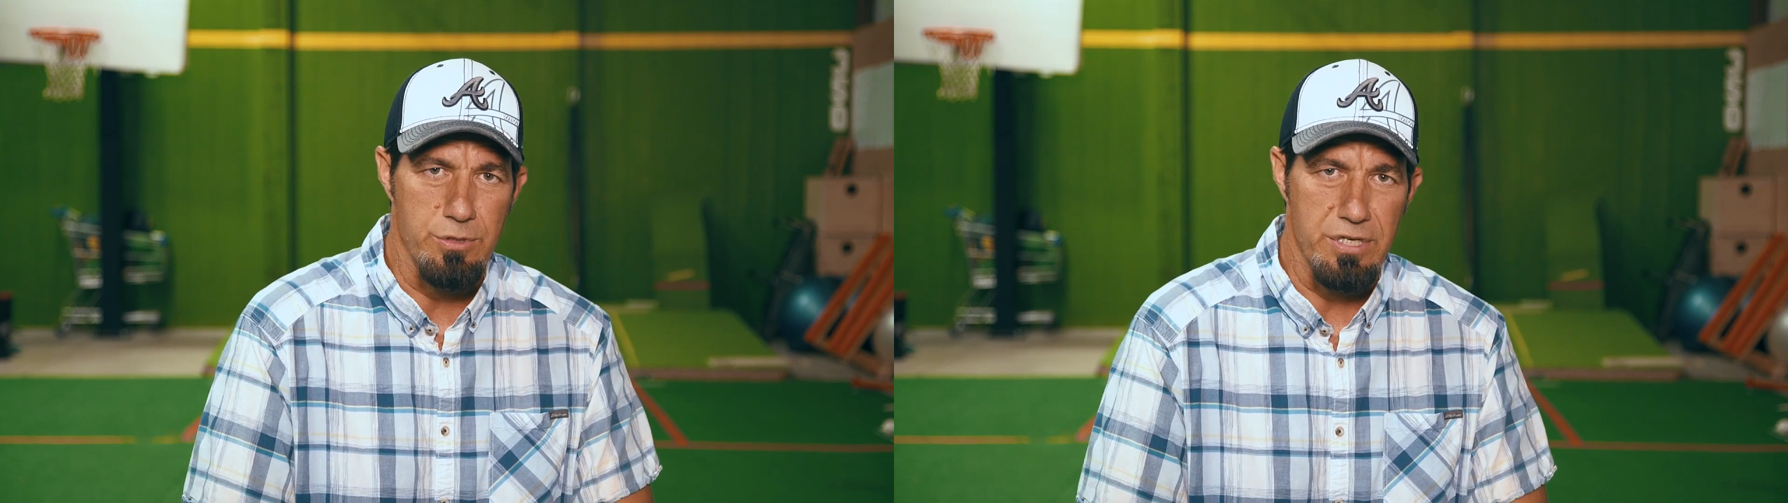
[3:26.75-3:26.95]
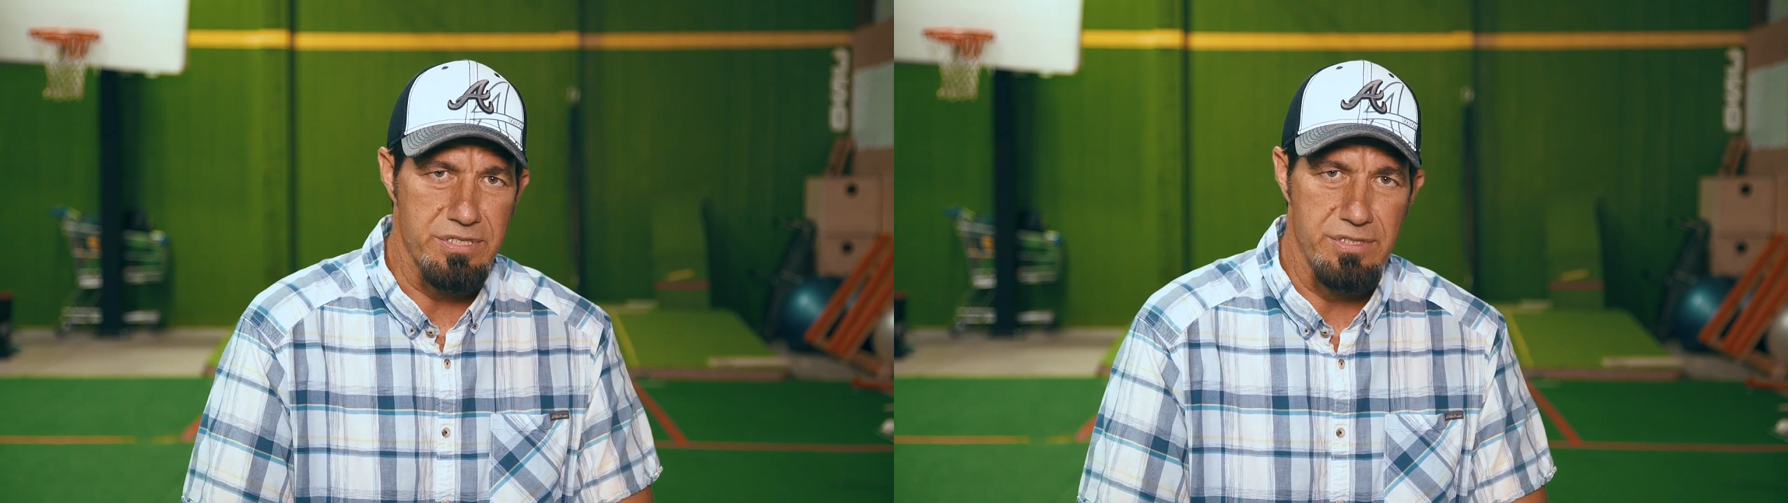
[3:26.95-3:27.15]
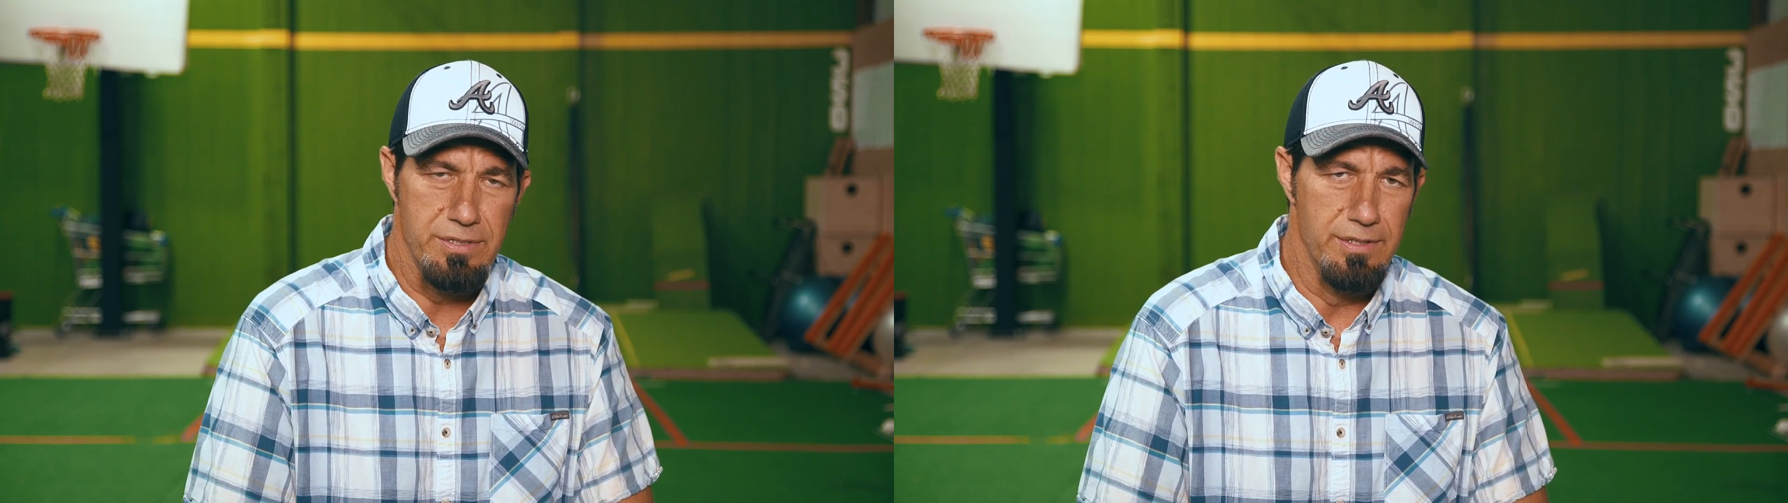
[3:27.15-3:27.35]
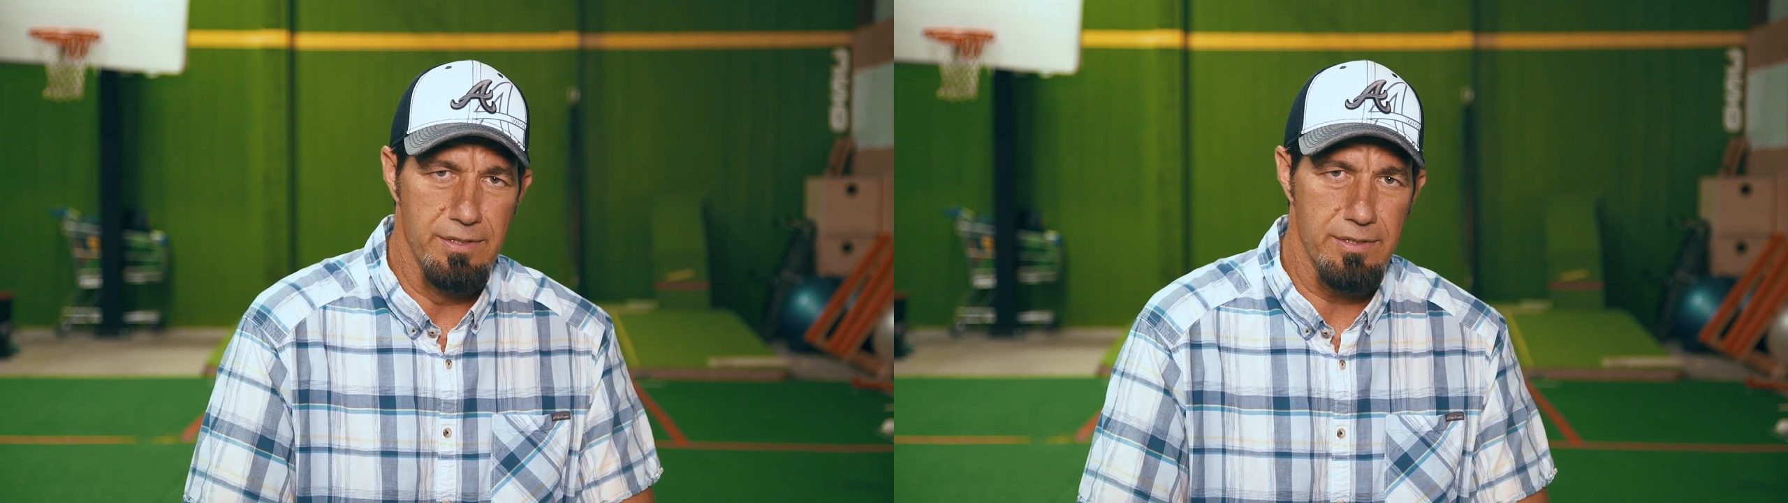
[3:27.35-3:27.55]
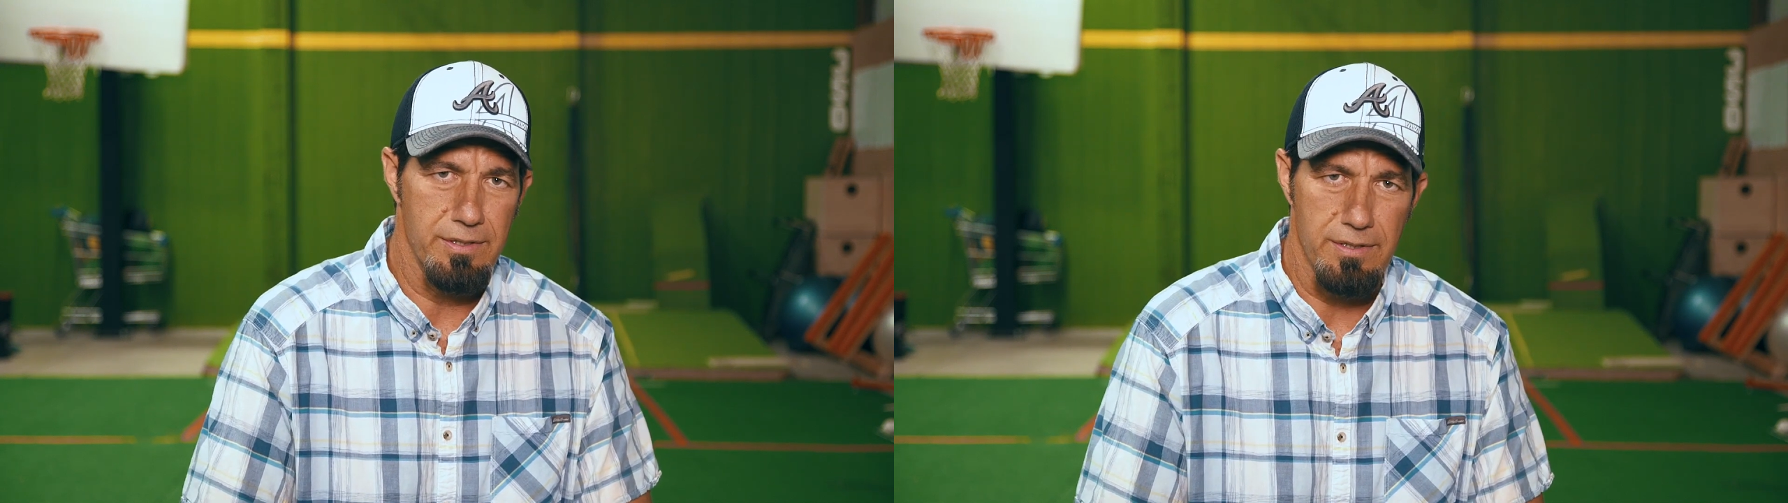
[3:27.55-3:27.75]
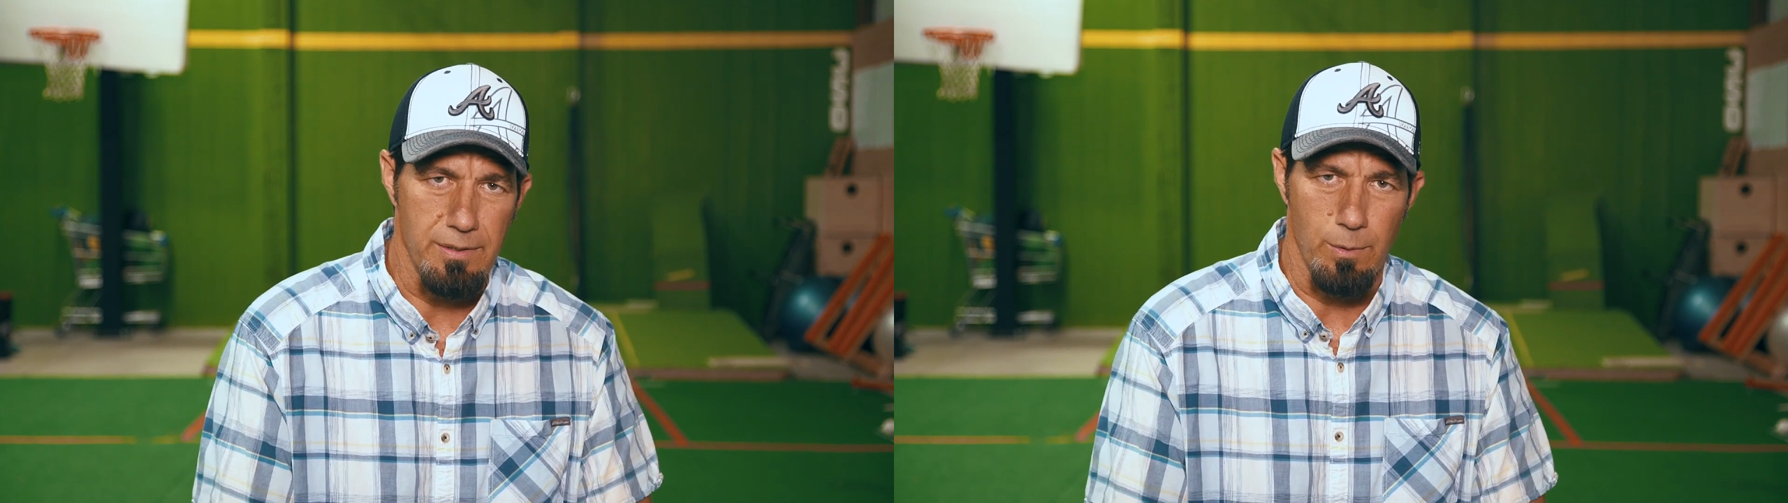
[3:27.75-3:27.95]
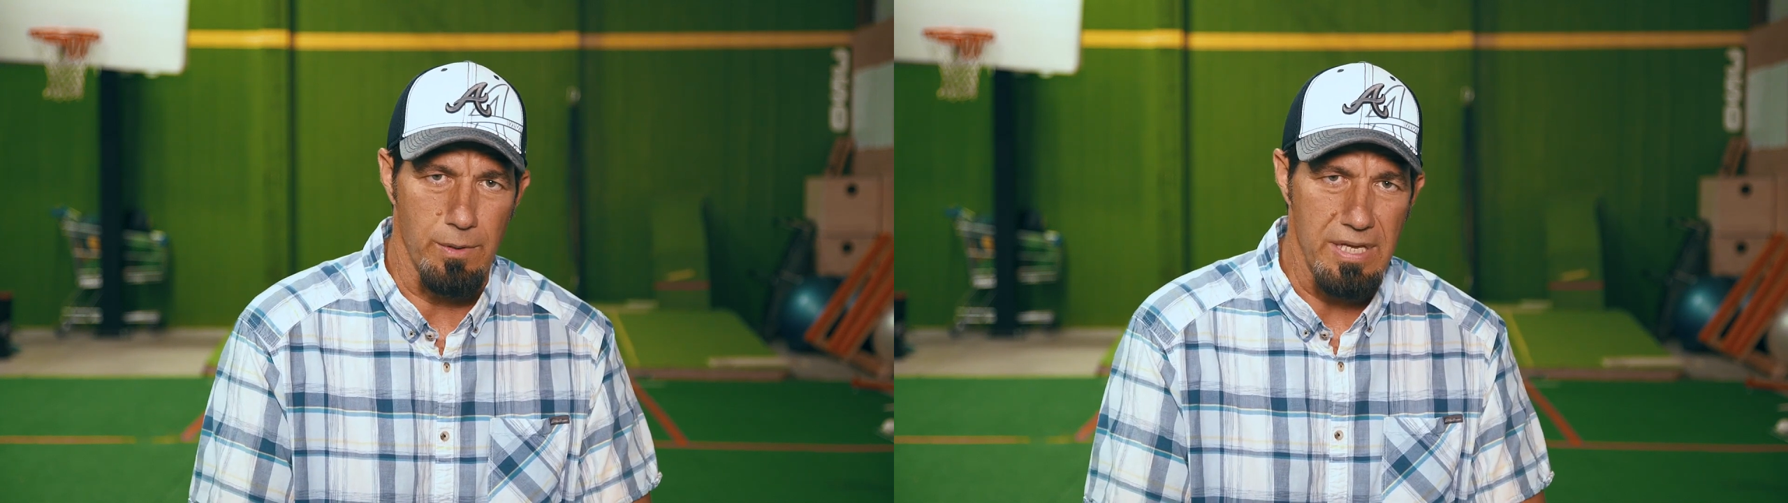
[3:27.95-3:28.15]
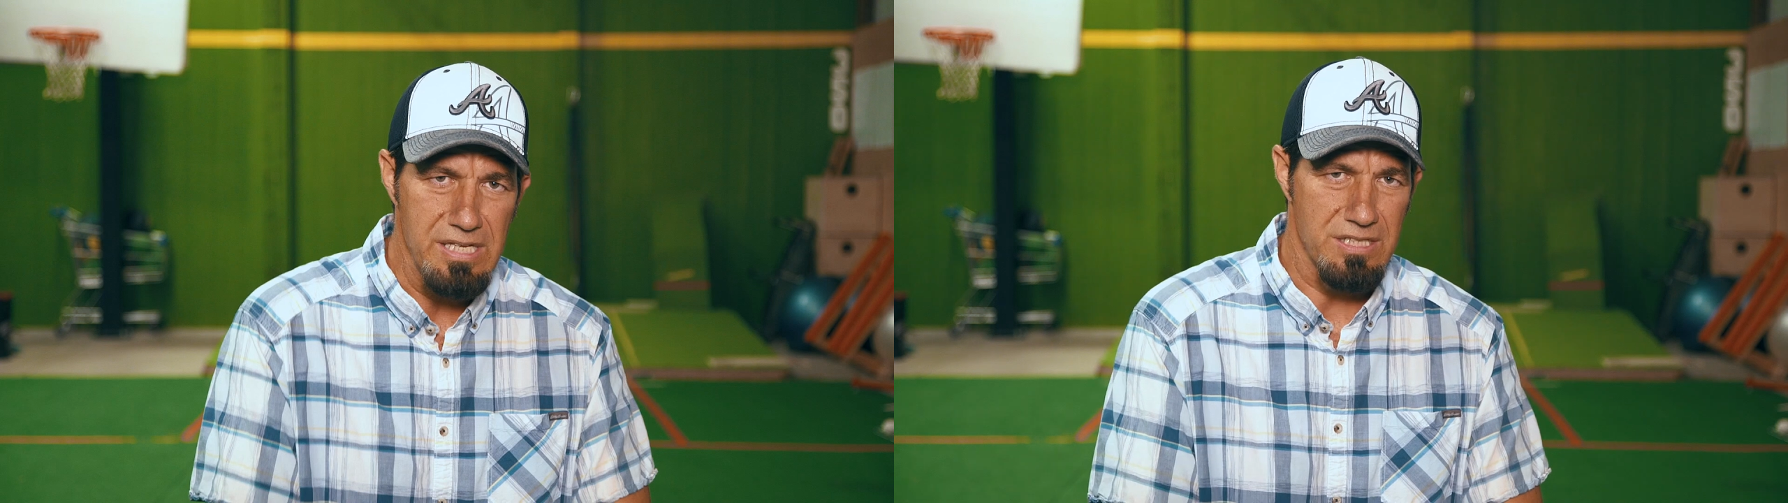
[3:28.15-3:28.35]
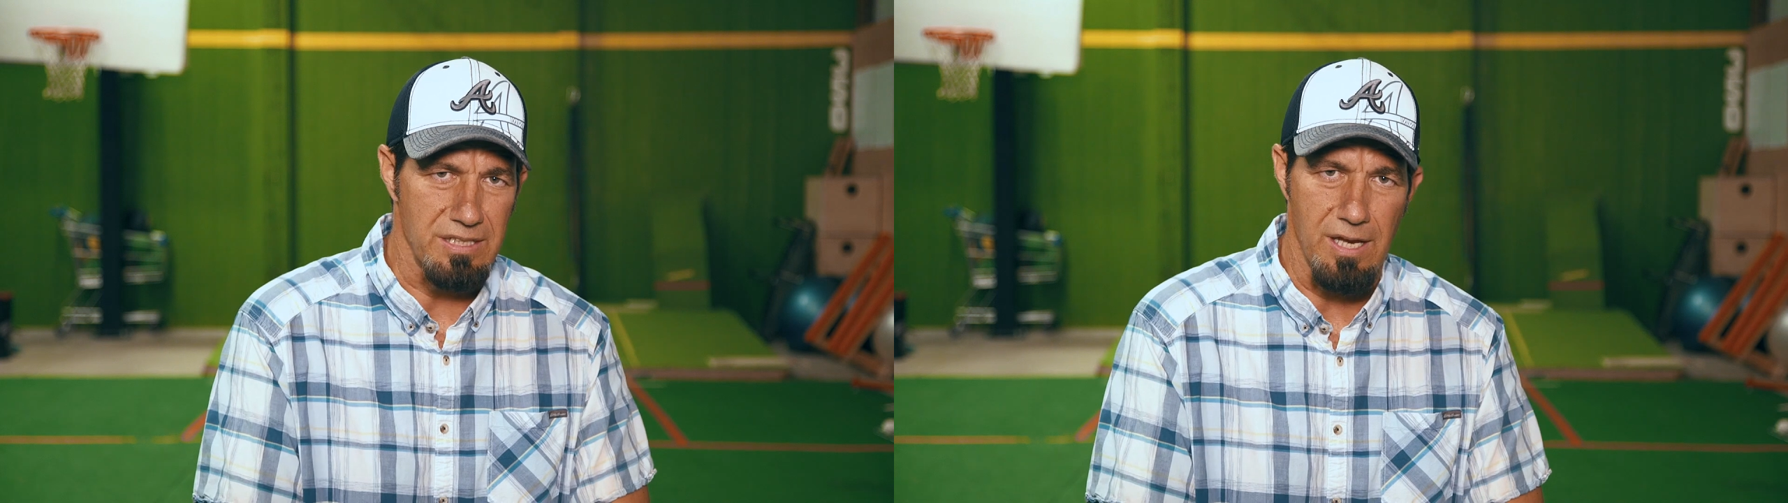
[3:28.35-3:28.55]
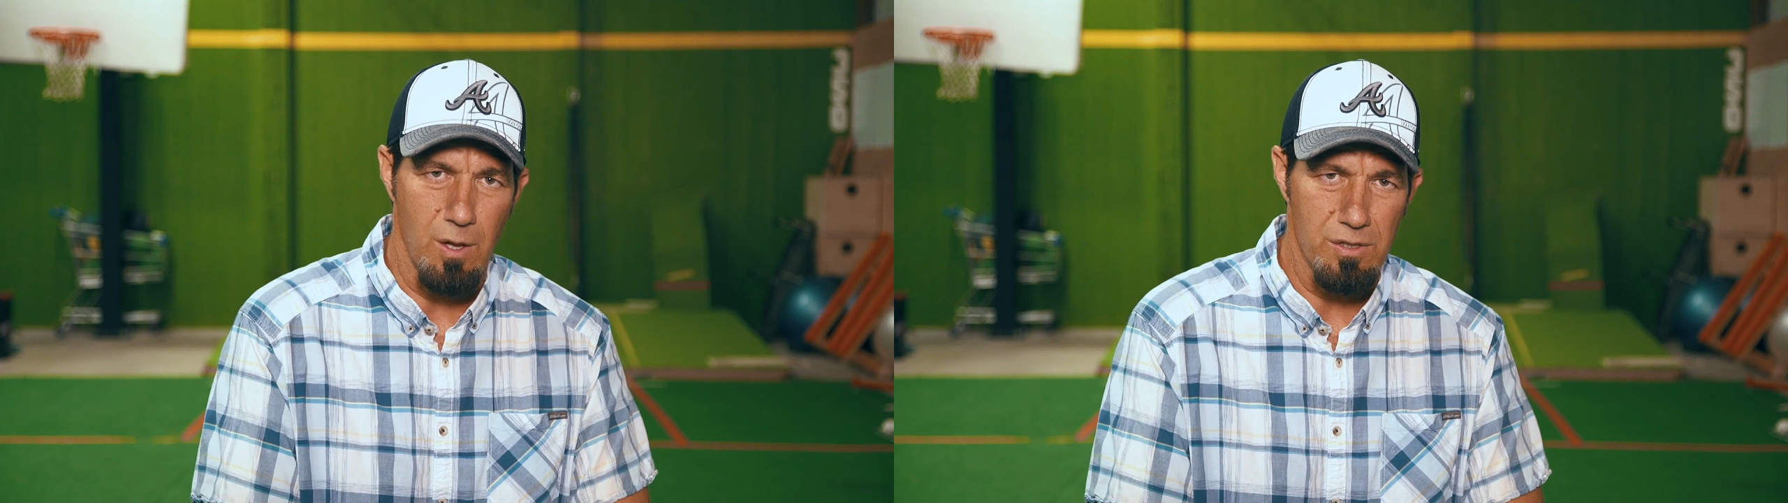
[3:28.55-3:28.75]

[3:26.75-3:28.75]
just easily,